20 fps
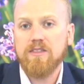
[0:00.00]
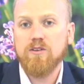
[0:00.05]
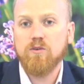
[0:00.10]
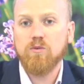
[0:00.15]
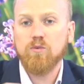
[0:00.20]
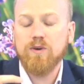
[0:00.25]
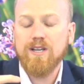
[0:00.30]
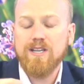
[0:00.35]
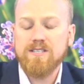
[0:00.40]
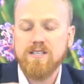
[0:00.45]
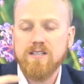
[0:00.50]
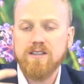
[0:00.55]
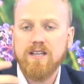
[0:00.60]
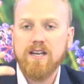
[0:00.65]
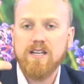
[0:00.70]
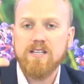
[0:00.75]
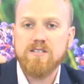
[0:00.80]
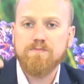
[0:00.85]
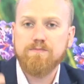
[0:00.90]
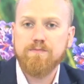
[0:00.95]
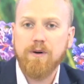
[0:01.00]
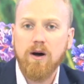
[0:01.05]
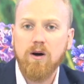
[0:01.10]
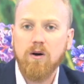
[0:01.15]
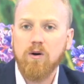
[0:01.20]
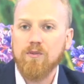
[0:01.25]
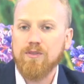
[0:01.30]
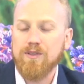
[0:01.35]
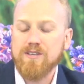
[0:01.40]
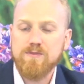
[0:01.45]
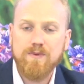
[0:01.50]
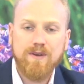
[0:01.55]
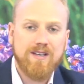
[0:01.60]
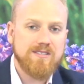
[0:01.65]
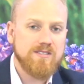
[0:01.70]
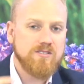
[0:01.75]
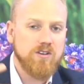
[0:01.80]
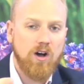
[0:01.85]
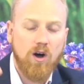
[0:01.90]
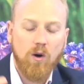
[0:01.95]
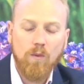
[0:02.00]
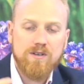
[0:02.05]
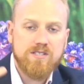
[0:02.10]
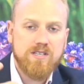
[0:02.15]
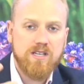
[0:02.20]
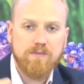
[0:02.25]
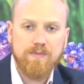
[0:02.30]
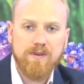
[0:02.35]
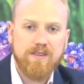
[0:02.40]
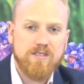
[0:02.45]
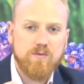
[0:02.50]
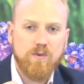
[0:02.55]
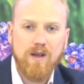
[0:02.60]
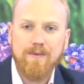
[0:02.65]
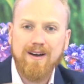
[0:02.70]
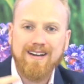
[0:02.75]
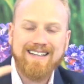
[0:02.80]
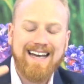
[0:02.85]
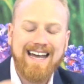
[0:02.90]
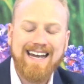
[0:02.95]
The reason that it's both is because it's always going to be this way about